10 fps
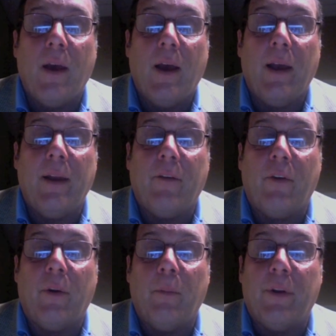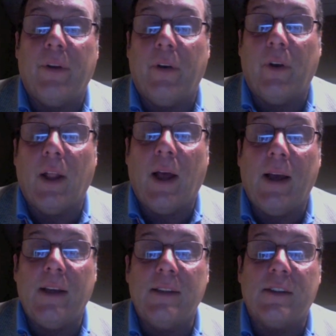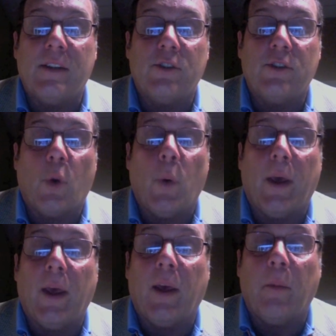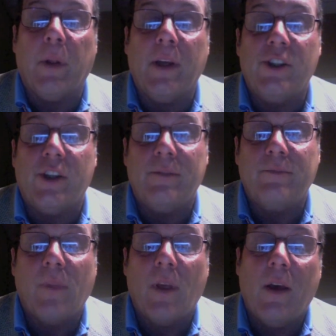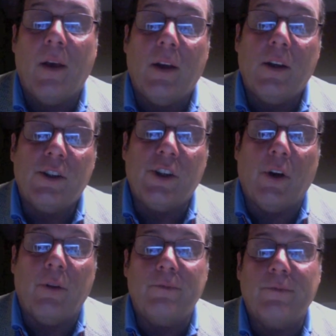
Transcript: it never materialized as a quick incompletion. So,